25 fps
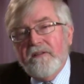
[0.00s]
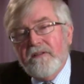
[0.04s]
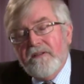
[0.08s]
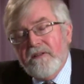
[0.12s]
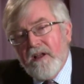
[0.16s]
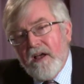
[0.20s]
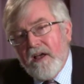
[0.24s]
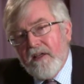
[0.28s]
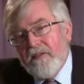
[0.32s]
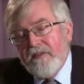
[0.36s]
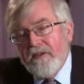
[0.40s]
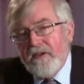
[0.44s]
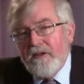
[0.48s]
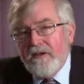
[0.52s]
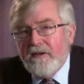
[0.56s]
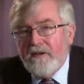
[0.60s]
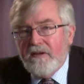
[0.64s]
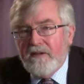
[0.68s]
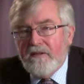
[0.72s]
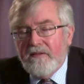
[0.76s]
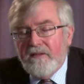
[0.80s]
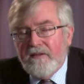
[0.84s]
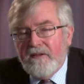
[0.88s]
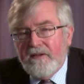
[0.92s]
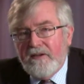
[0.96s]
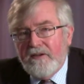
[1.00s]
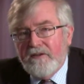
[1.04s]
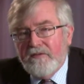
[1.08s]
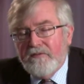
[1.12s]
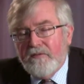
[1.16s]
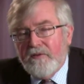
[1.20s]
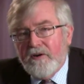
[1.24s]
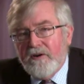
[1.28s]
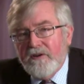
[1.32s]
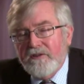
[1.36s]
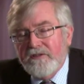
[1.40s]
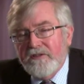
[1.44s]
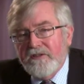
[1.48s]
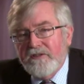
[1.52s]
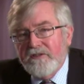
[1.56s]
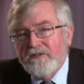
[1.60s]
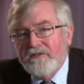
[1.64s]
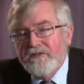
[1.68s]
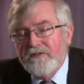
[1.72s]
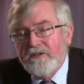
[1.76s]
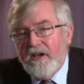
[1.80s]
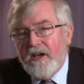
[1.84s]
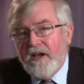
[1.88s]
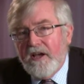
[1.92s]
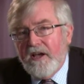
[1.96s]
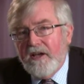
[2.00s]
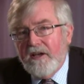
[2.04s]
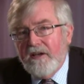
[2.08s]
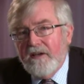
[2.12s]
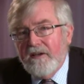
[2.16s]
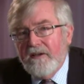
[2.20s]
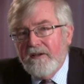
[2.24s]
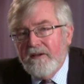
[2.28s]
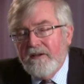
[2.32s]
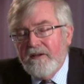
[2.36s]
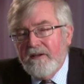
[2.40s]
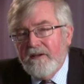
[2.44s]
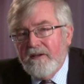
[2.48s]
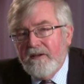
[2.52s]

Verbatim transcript: Nothing in these verses say